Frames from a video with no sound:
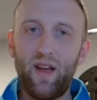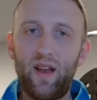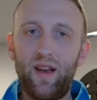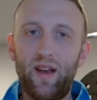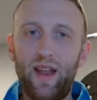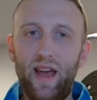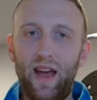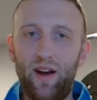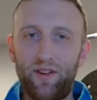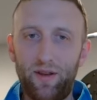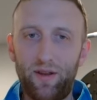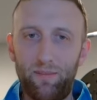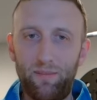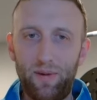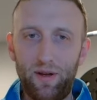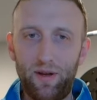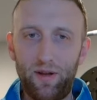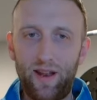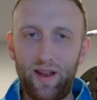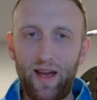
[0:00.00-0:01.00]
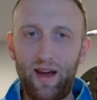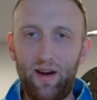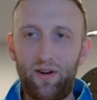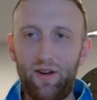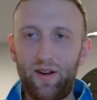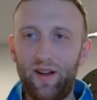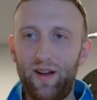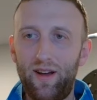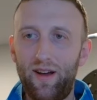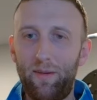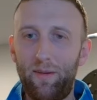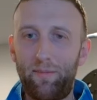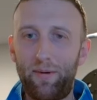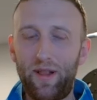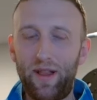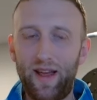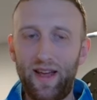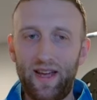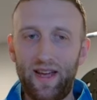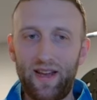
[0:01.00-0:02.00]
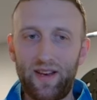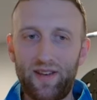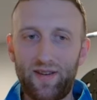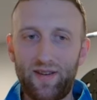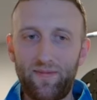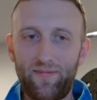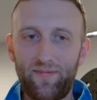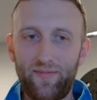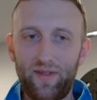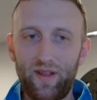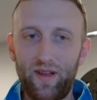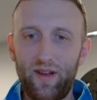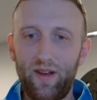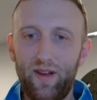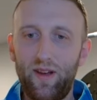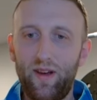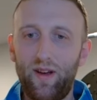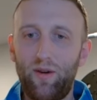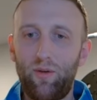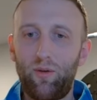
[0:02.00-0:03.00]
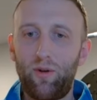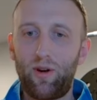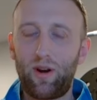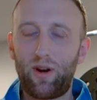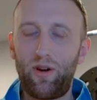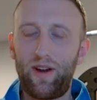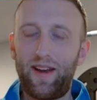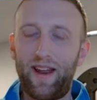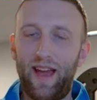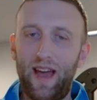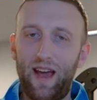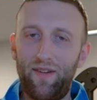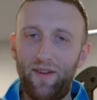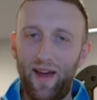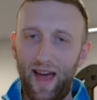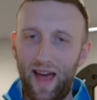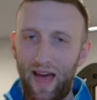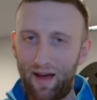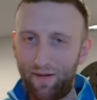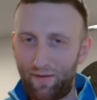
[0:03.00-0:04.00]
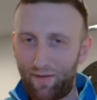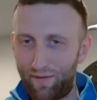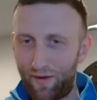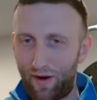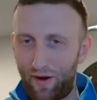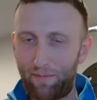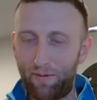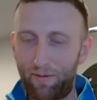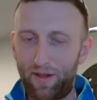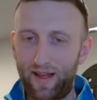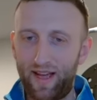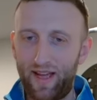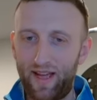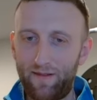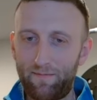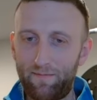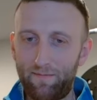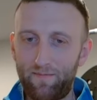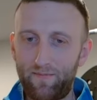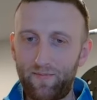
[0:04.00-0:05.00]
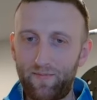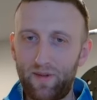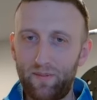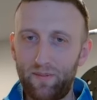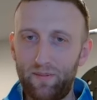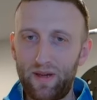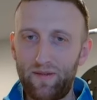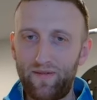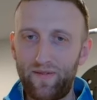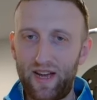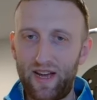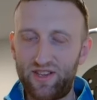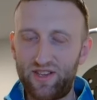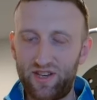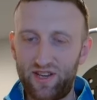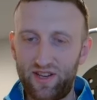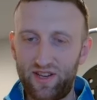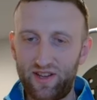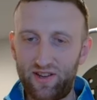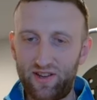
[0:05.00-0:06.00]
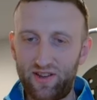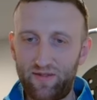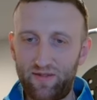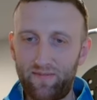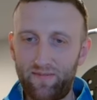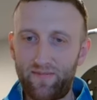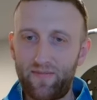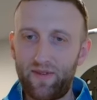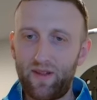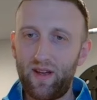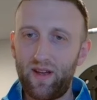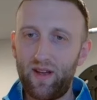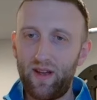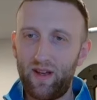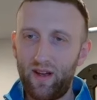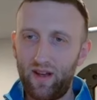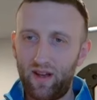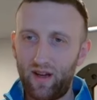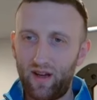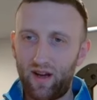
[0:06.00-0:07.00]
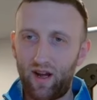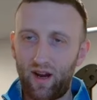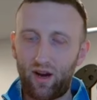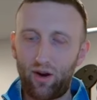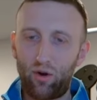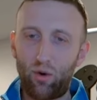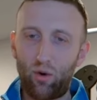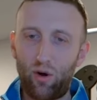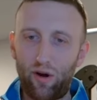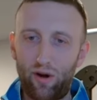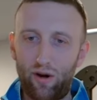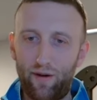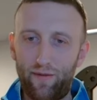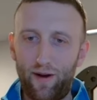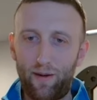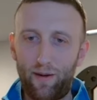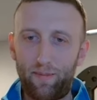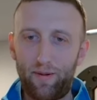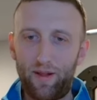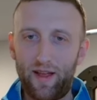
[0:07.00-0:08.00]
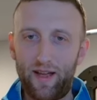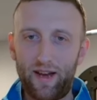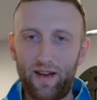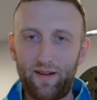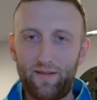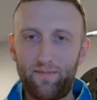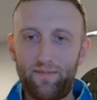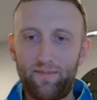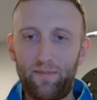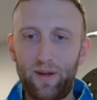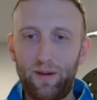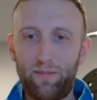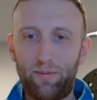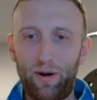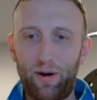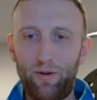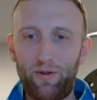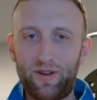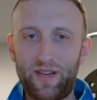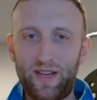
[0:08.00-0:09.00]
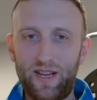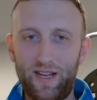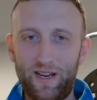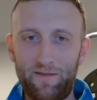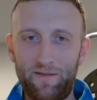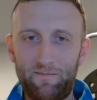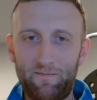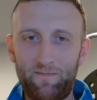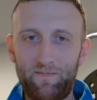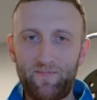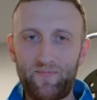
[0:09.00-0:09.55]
Now, to build out a plate, we're going to have half of our plate be veggies, a quarter of our plate be protein,